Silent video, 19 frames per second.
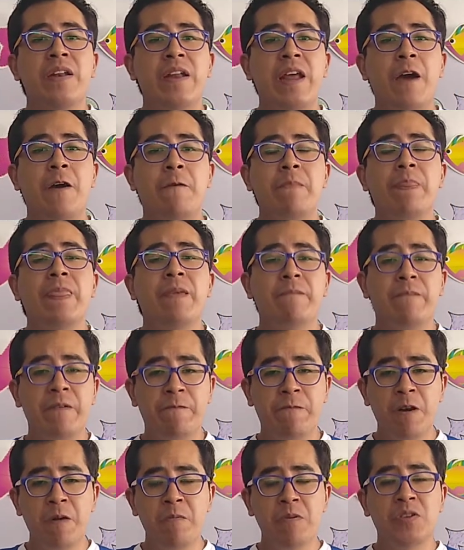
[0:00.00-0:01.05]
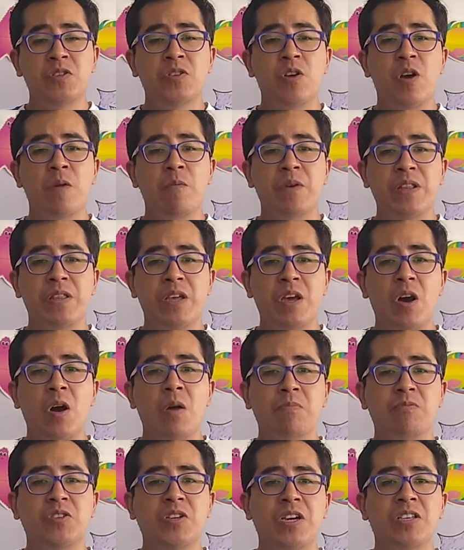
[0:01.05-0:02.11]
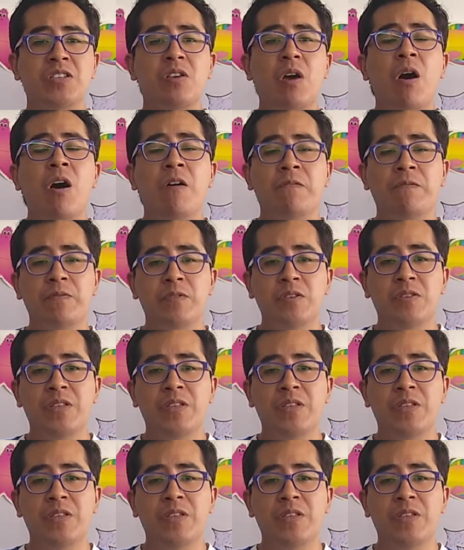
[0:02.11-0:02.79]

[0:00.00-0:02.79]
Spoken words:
Now, before we start with the objects of